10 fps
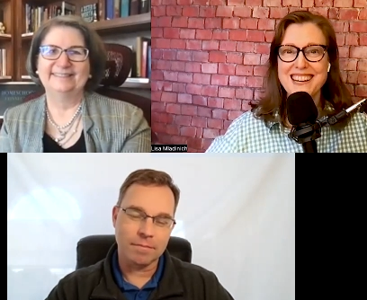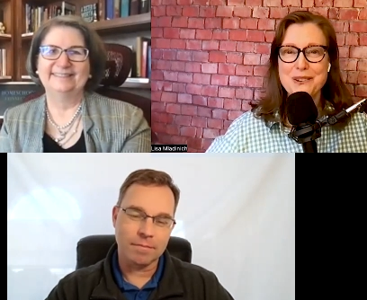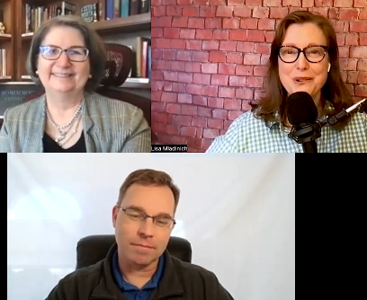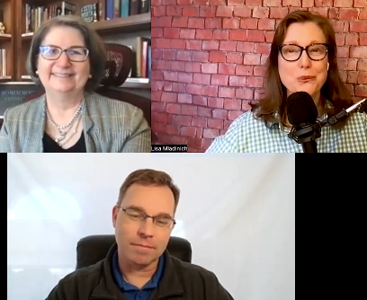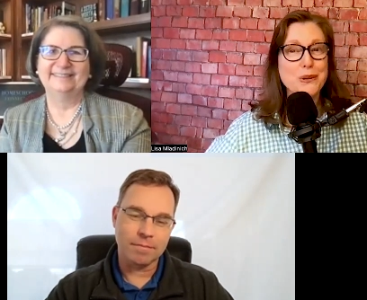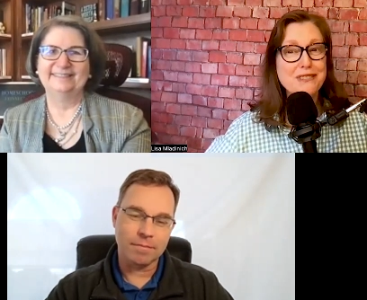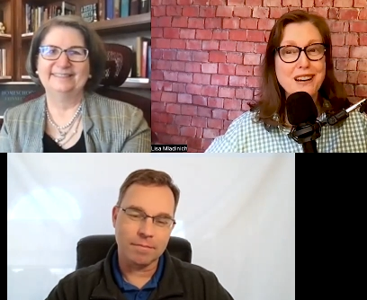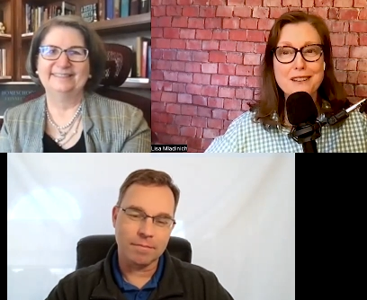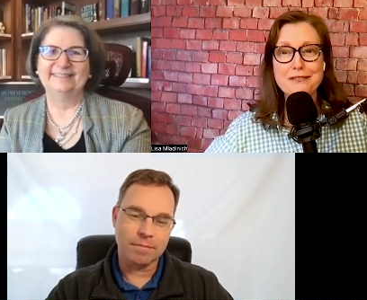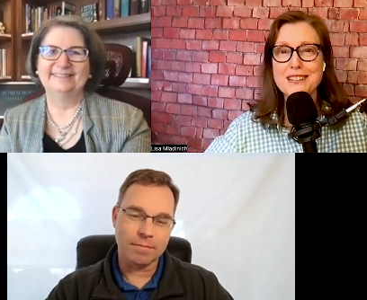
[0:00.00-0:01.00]
Speaker 1: Well, we've
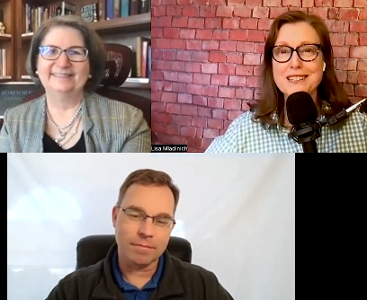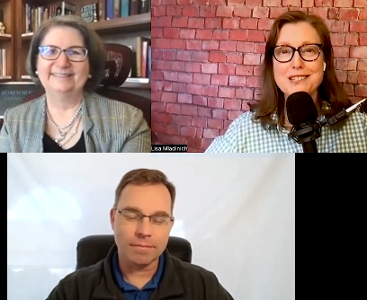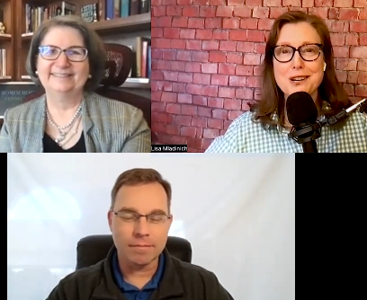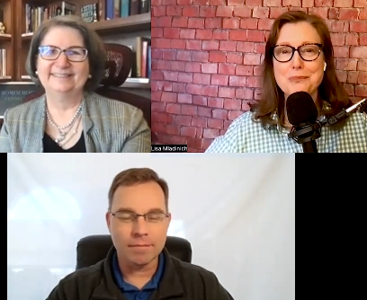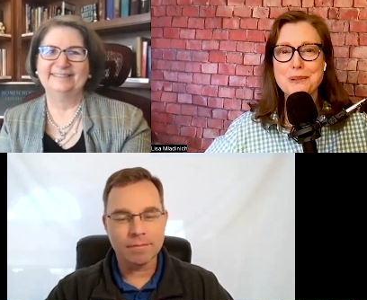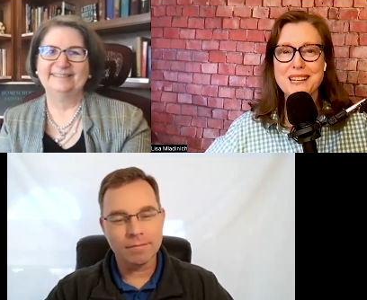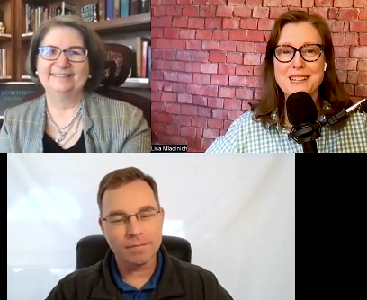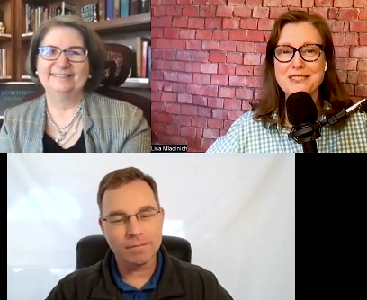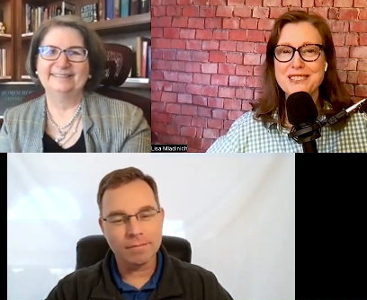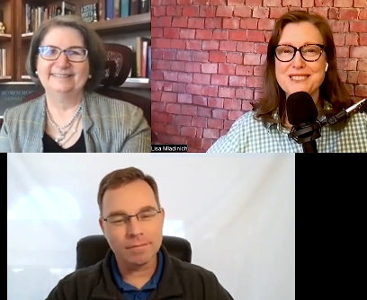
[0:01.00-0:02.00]
got a fun show planned
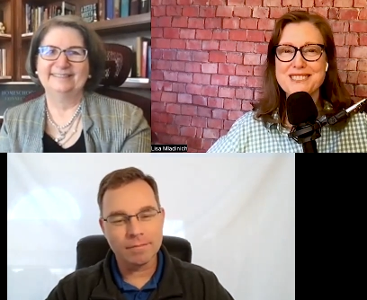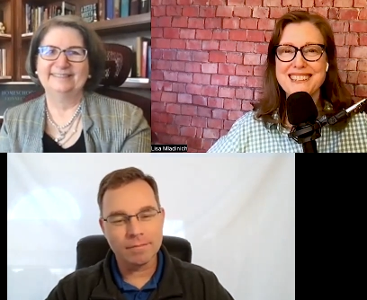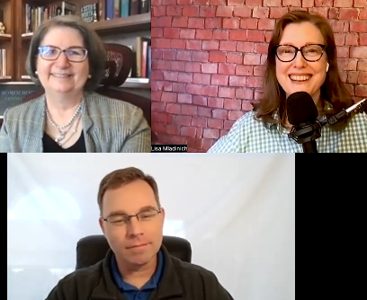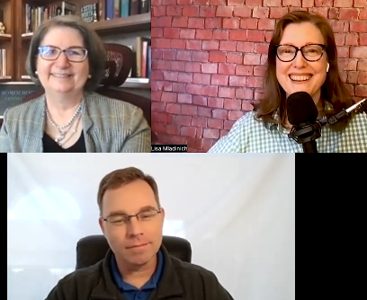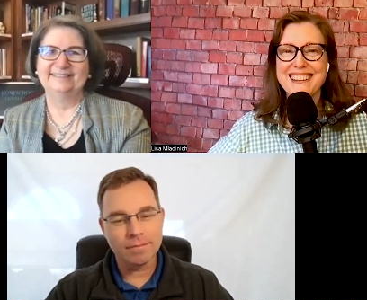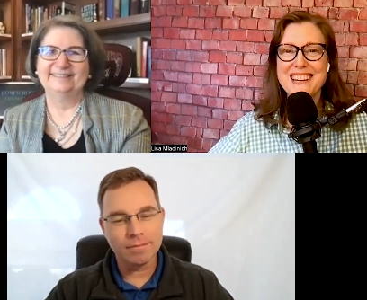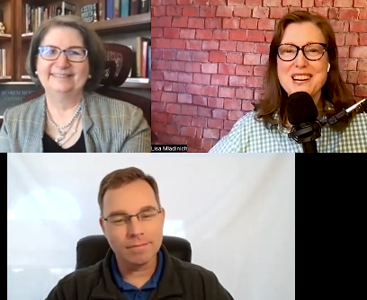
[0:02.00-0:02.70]
for you today.